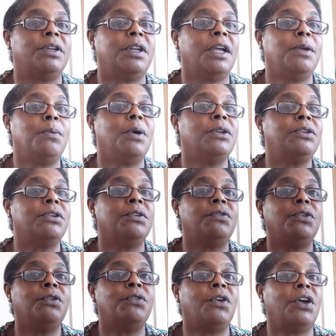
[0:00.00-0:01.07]
and I wonder
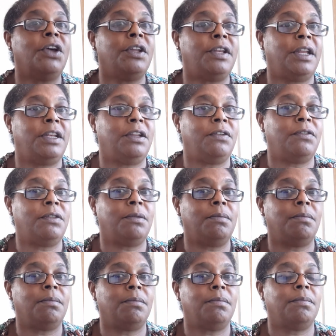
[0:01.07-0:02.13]
if you've heard any of
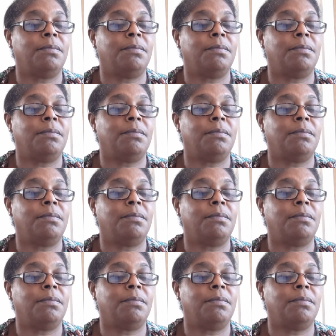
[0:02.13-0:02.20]
them.